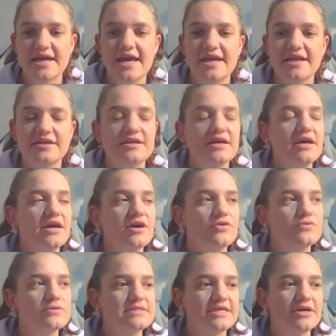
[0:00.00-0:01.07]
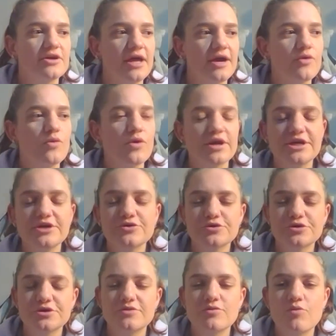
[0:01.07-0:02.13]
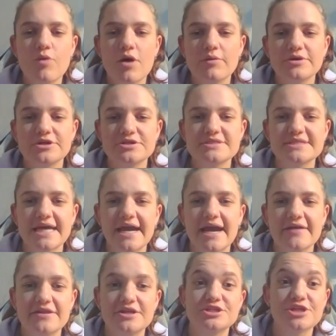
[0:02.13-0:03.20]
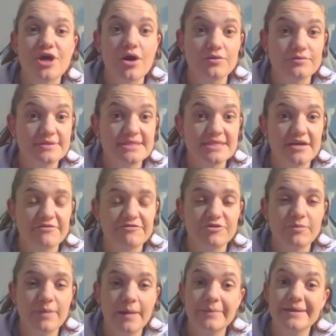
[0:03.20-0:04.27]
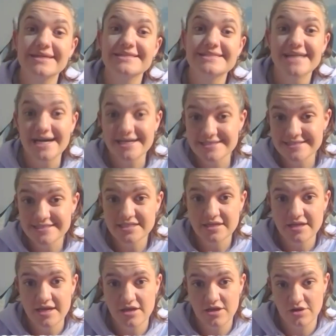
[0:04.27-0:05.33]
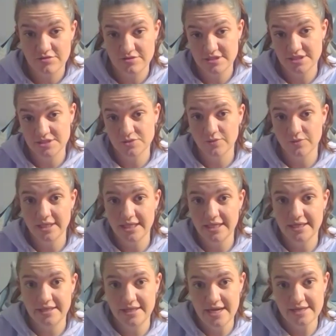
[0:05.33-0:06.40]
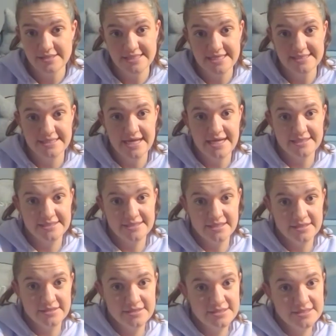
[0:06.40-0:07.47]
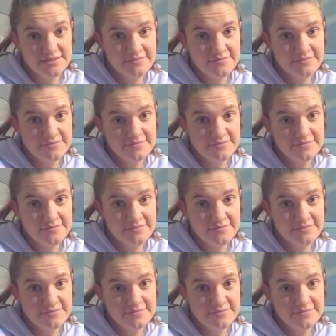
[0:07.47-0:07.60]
And also, like, what would you say are the don'ts if your puppy does go to the toilet and the house has an accident?